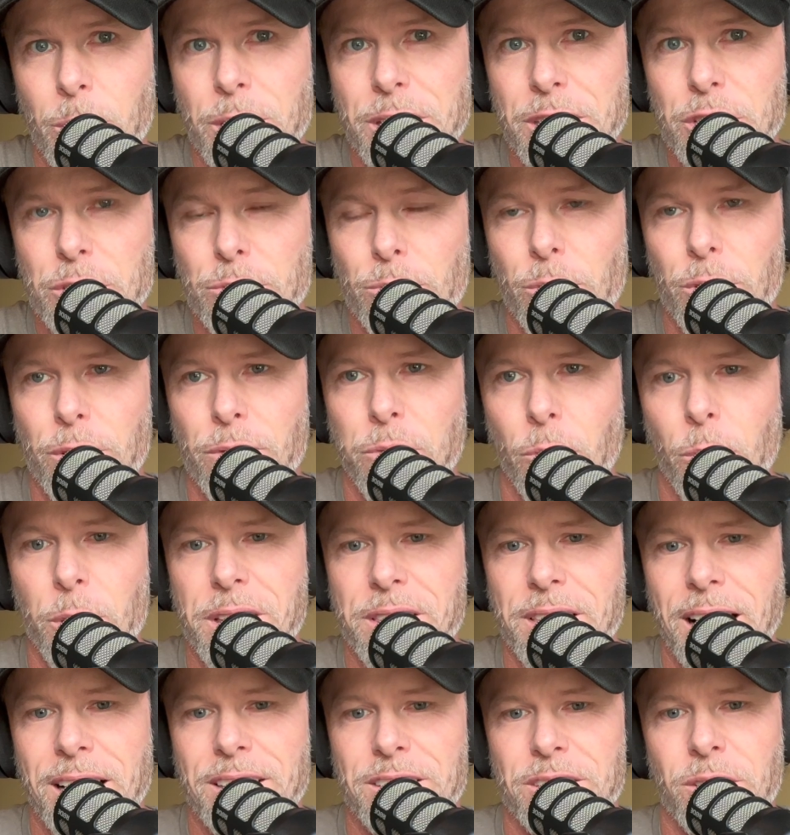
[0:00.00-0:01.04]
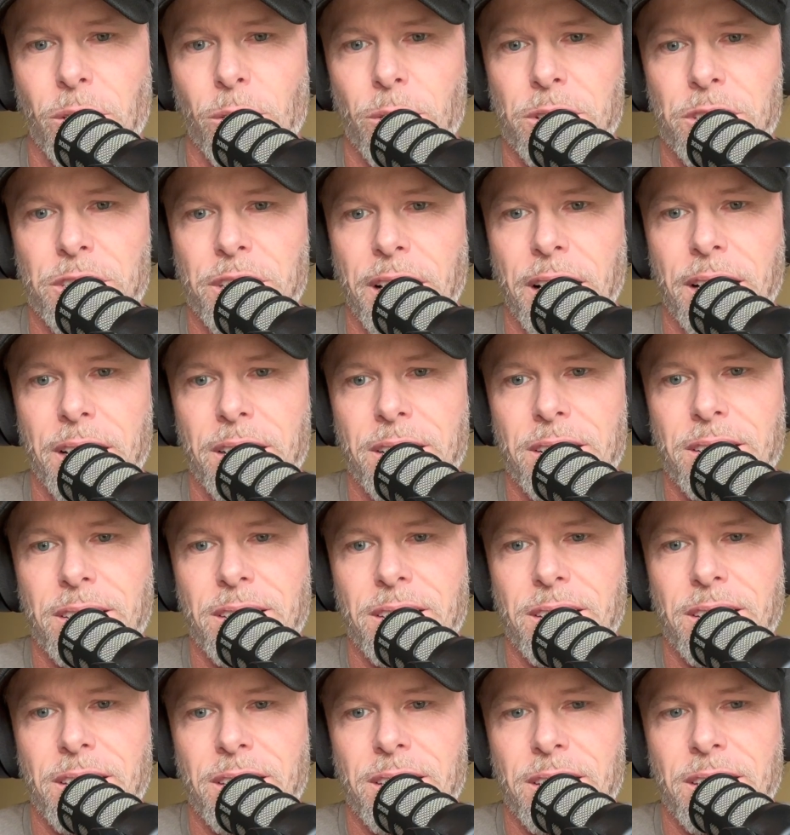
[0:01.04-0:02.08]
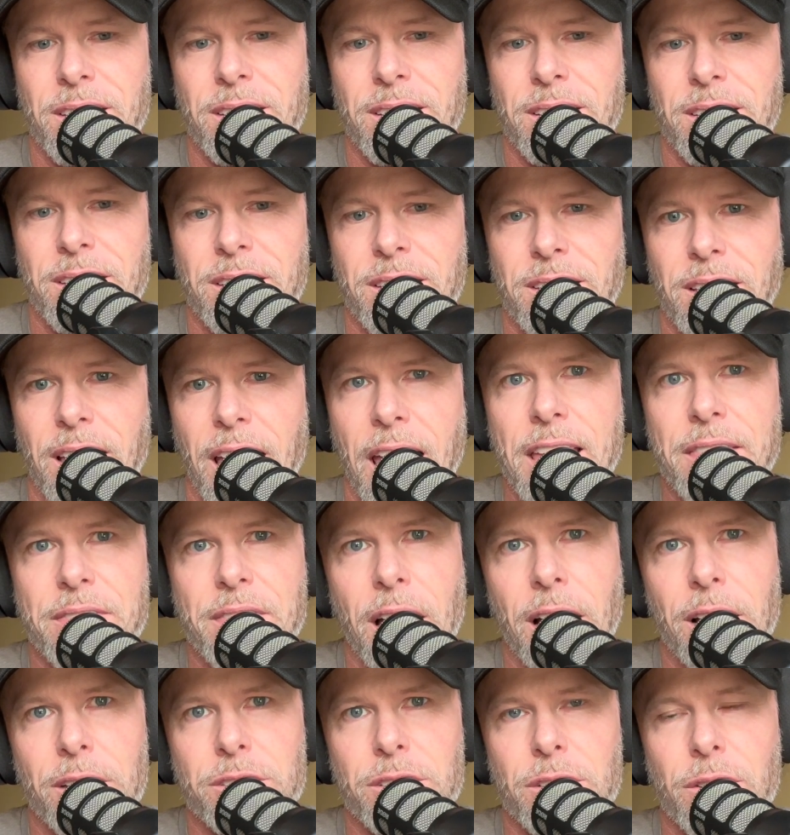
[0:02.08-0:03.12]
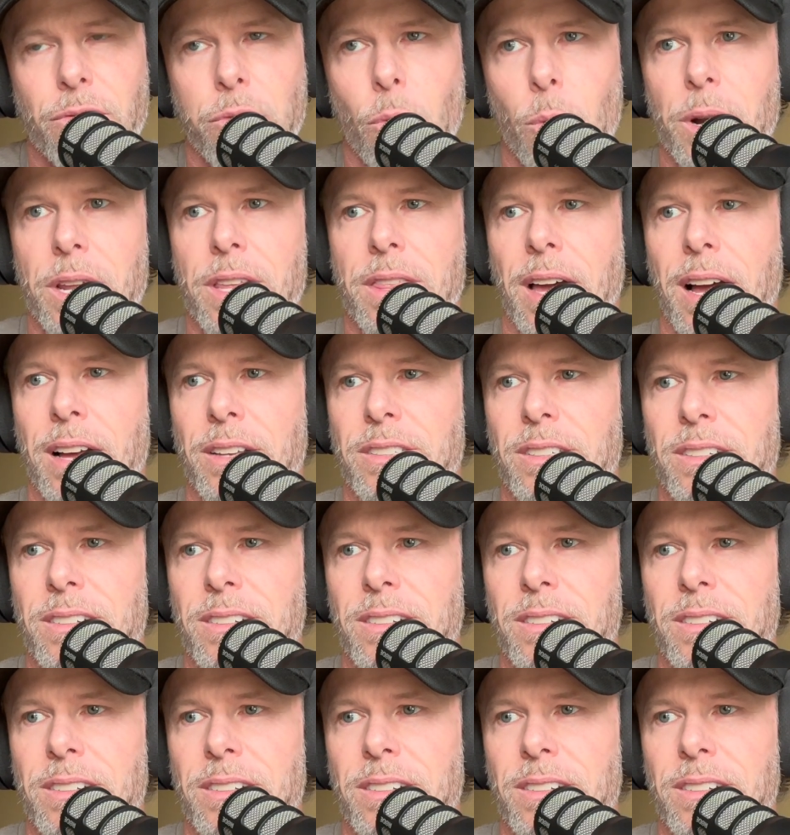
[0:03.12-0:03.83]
just wrote a $40,000 check. $8,000 to $40,000.